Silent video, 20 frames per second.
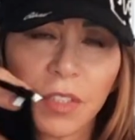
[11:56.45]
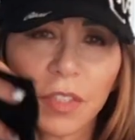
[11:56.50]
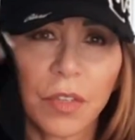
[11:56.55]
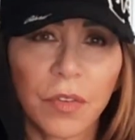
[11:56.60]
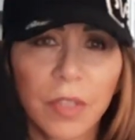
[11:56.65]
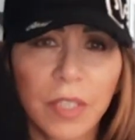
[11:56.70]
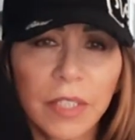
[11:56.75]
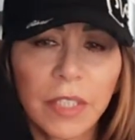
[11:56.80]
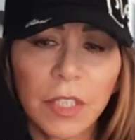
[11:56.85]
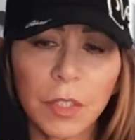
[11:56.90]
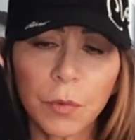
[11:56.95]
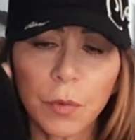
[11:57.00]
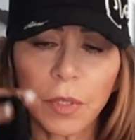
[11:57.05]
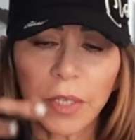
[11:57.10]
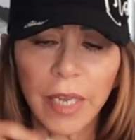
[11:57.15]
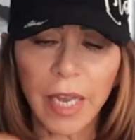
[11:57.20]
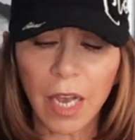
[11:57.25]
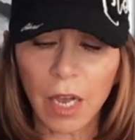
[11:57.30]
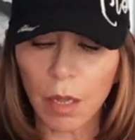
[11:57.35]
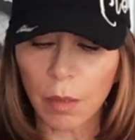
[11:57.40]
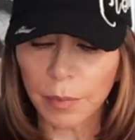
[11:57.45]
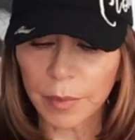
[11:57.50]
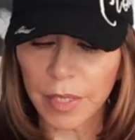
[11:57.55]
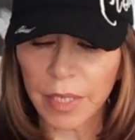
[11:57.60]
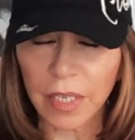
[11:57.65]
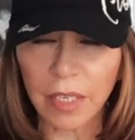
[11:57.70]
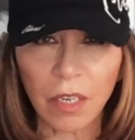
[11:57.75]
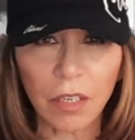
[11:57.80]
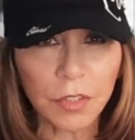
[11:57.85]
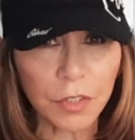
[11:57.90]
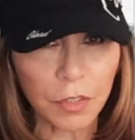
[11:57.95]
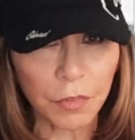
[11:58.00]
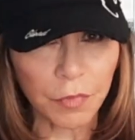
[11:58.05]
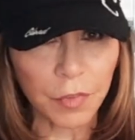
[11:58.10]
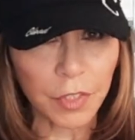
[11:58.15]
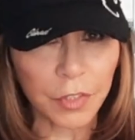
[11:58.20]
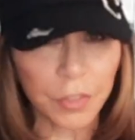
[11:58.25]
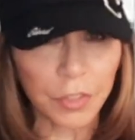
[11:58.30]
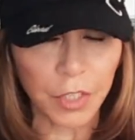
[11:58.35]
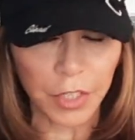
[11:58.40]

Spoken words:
So this has really helped, and it also feels